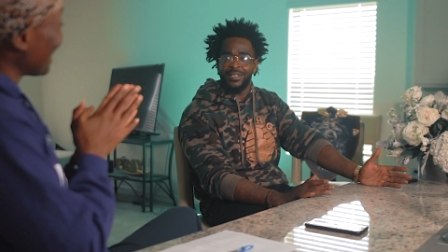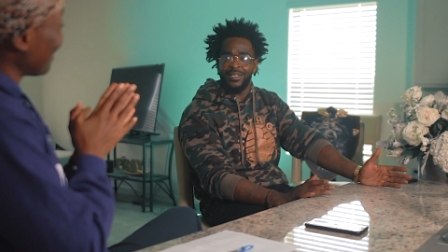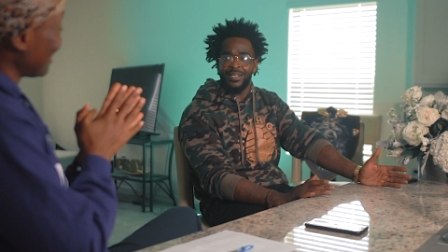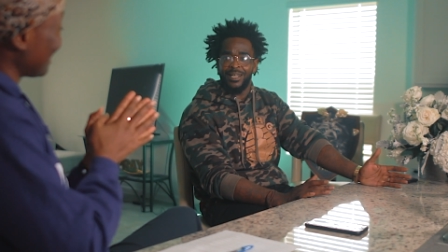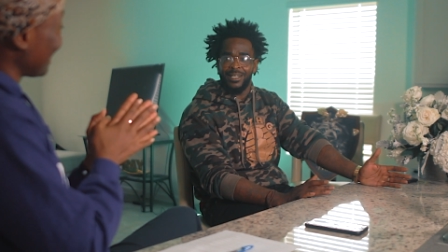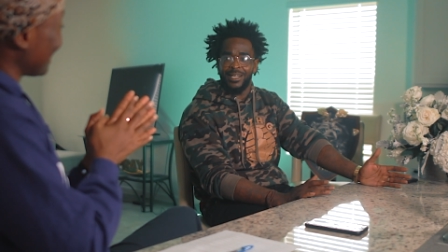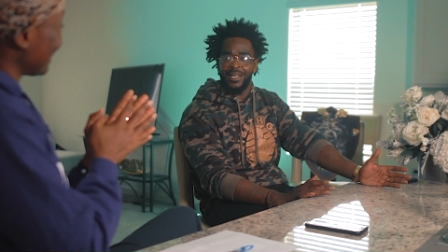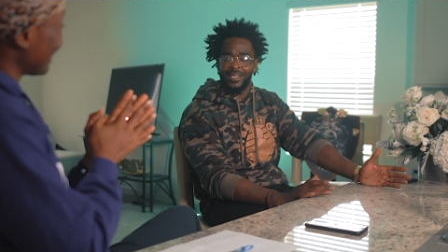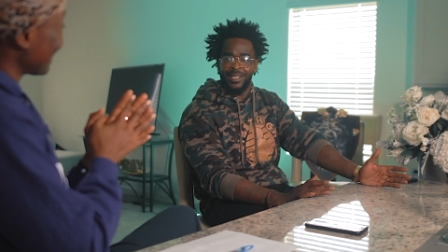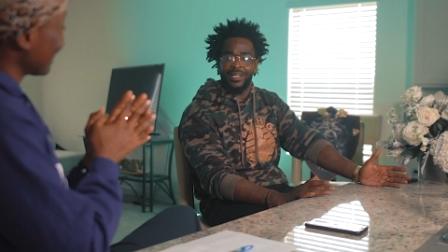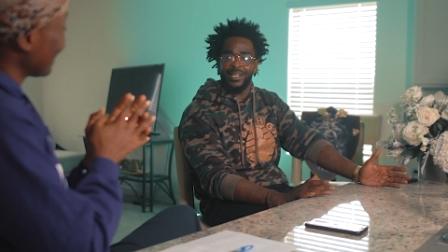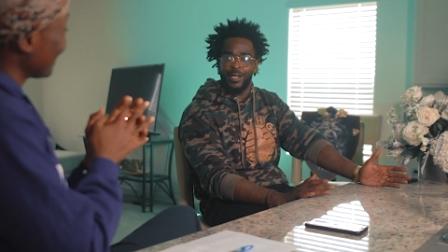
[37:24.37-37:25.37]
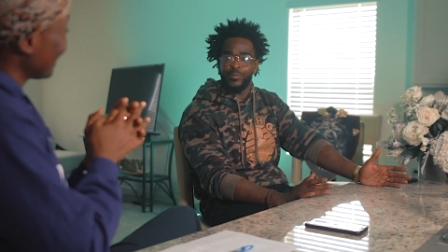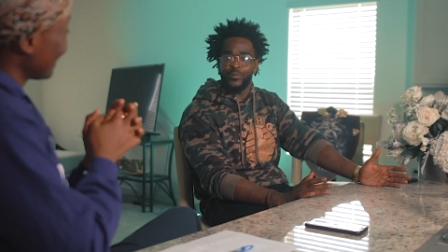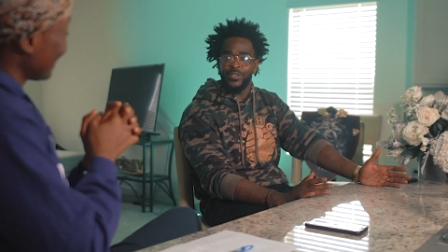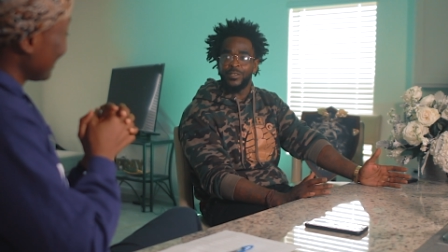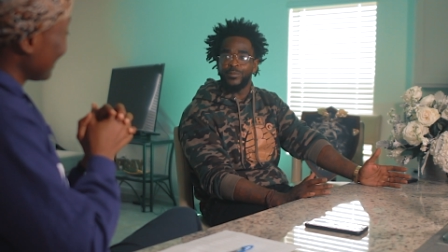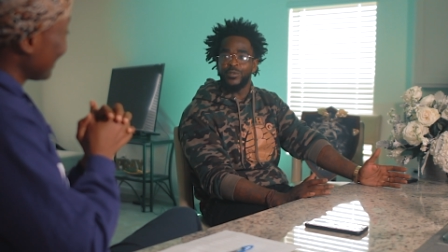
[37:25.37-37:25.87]
you have I got standards. I got I got I got
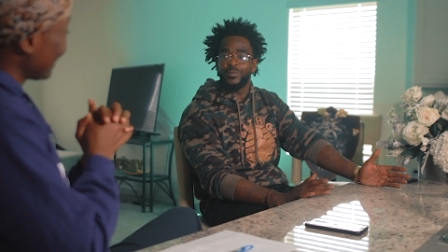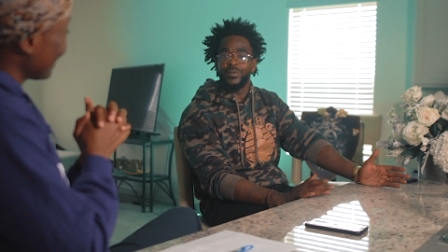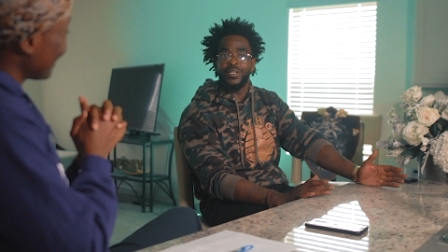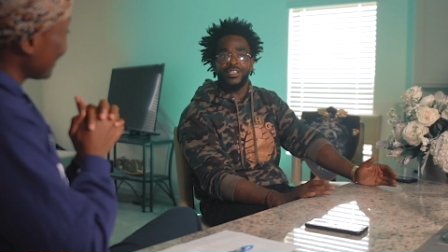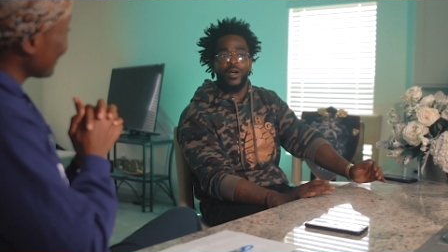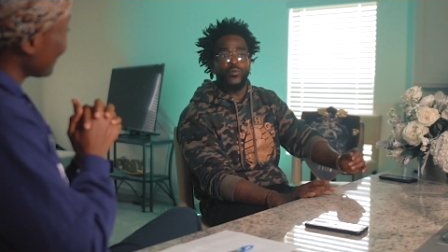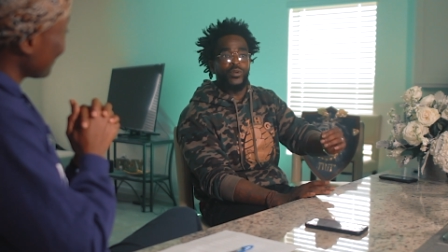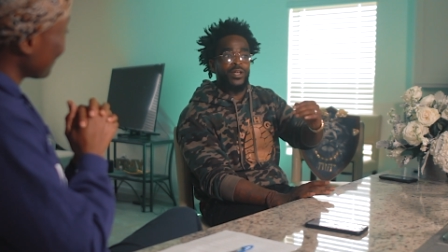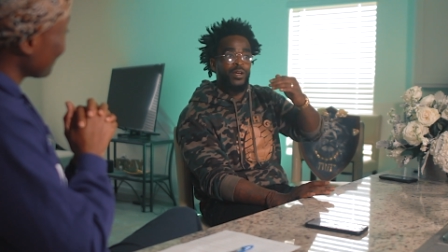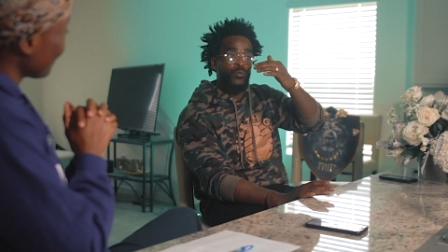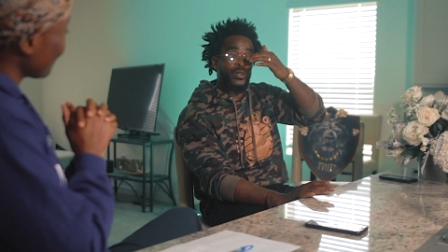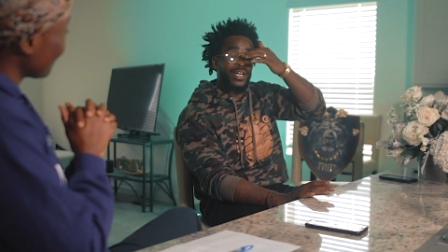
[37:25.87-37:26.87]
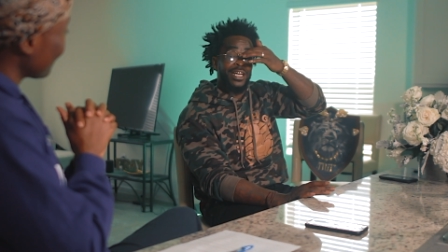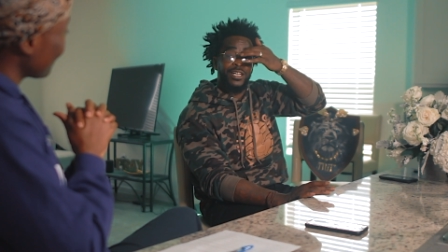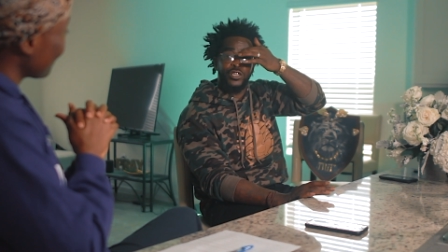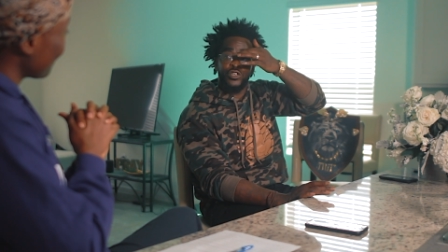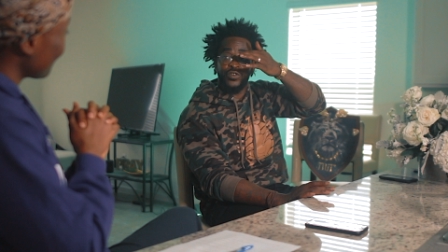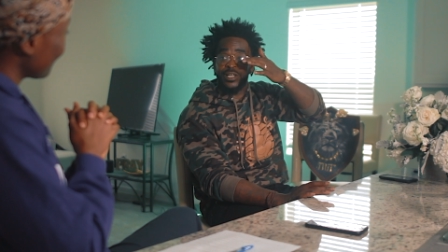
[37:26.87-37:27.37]
principles because I wanna we are
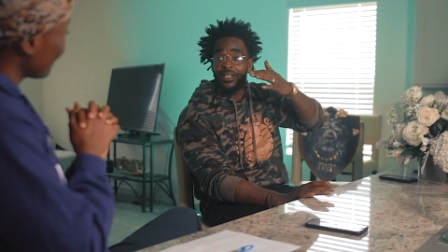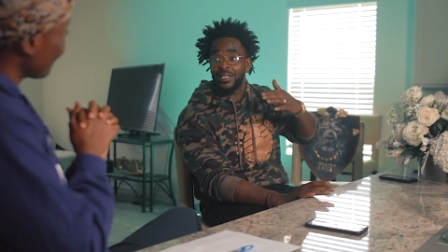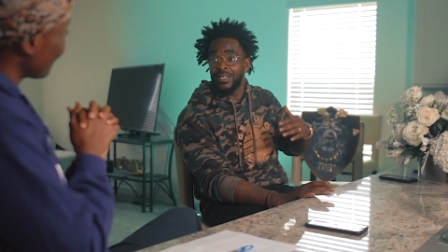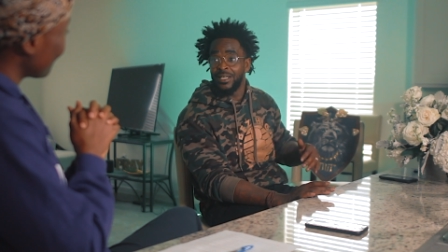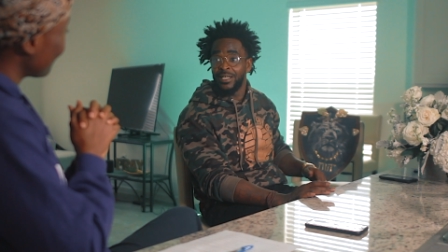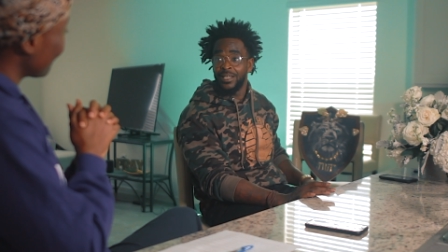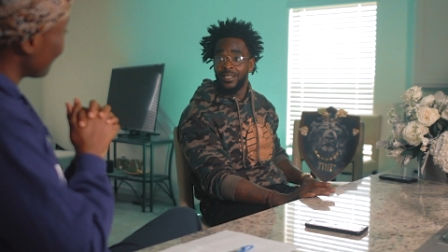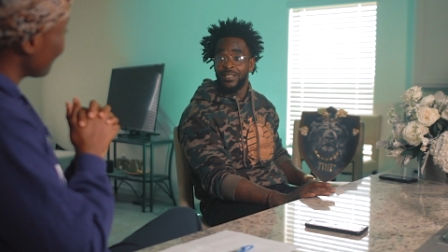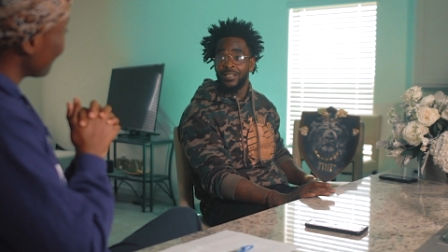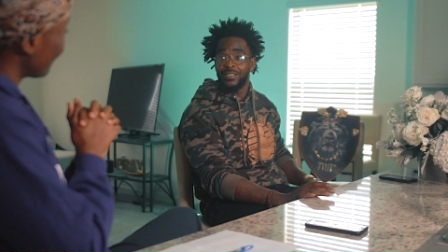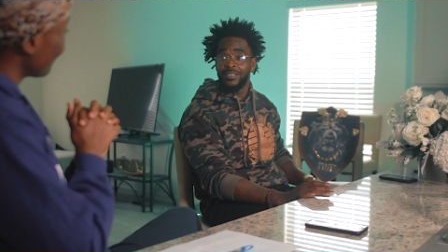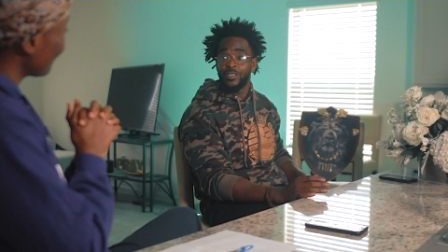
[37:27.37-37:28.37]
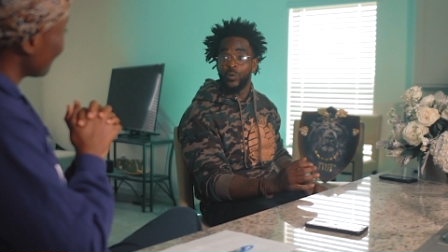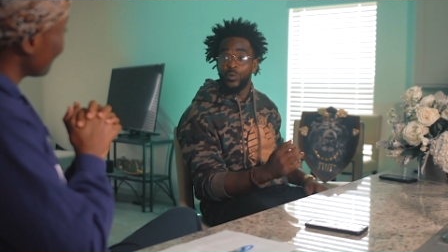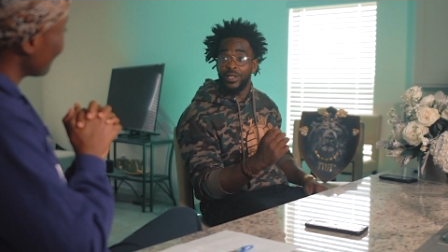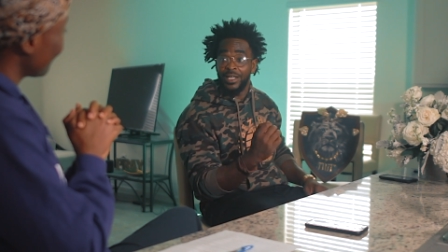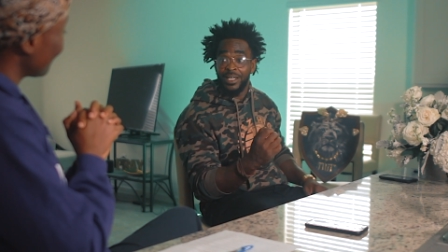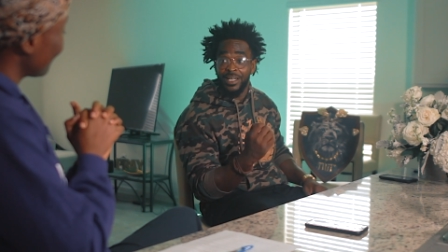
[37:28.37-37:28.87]
illustrating. Mm-hmm. So
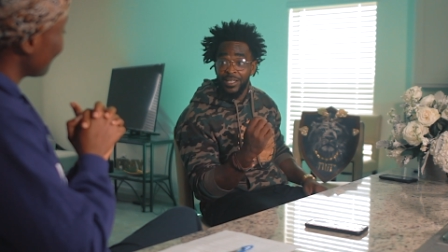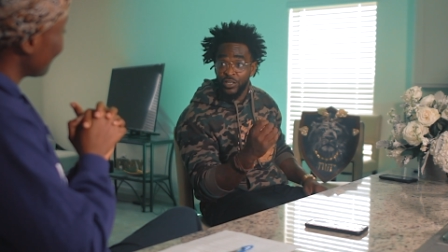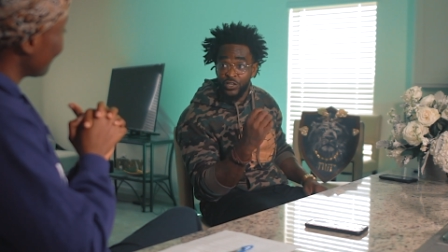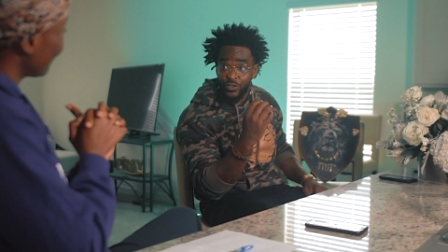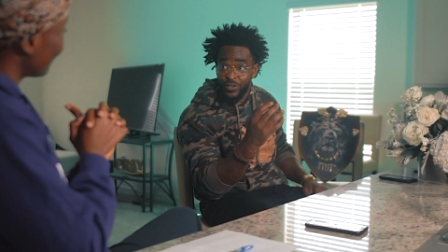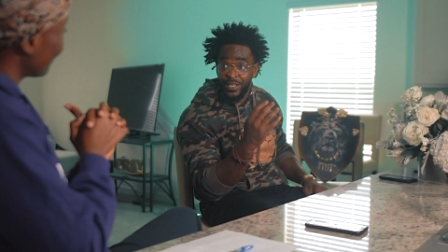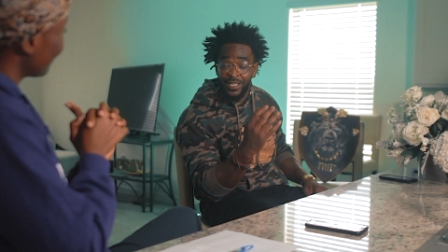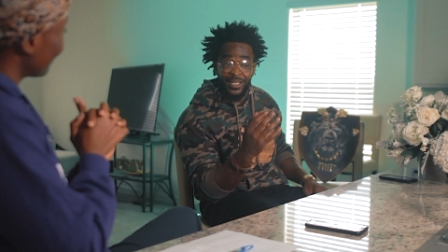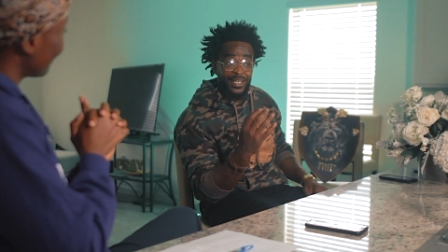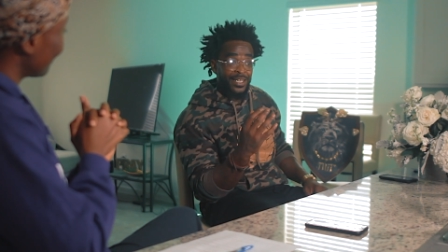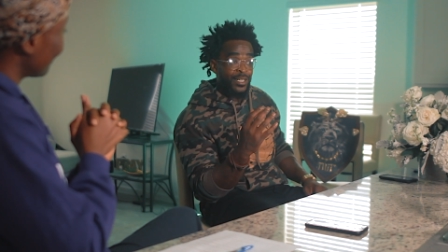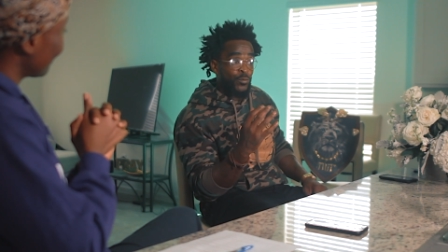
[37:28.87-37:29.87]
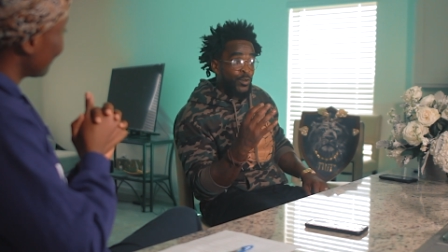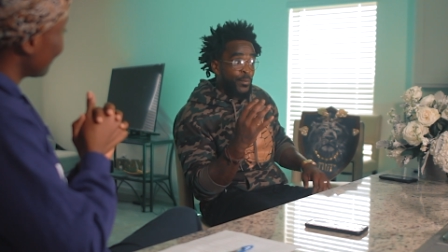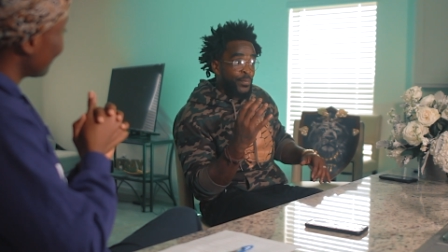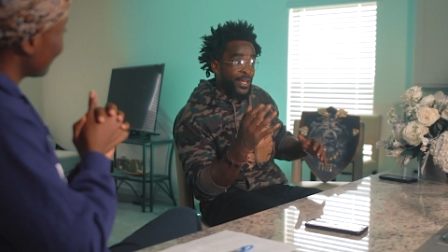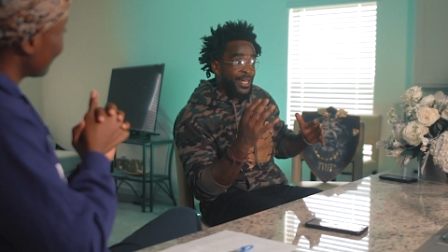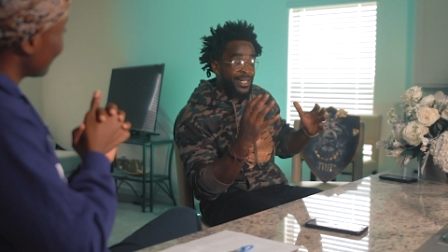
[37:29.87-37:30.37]
we're illustrating,
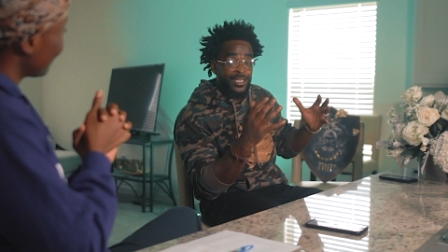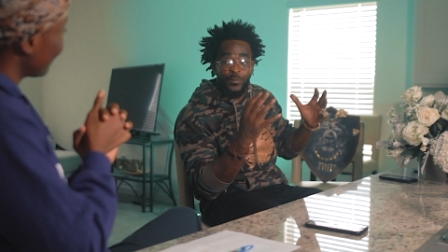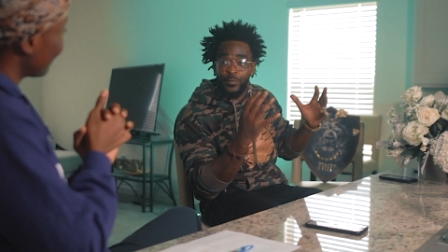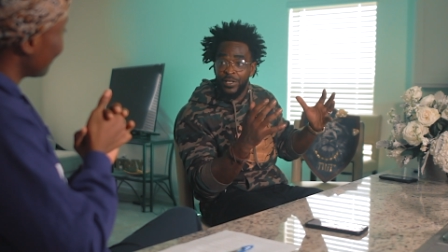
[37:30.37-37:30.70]
we're painting this